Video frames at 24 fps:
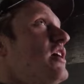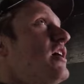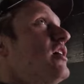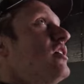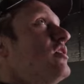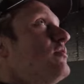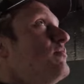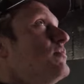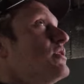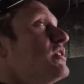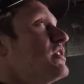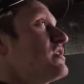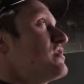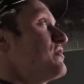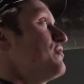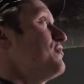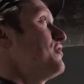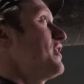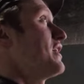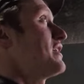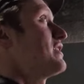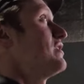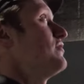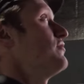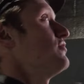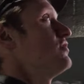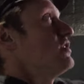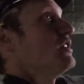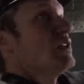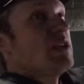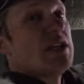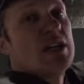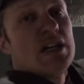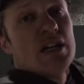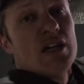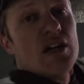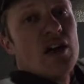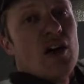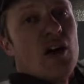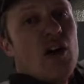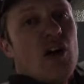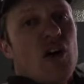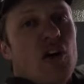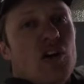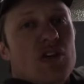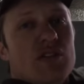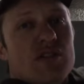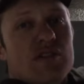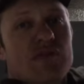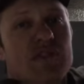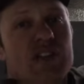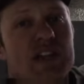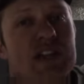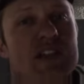help because effectively all of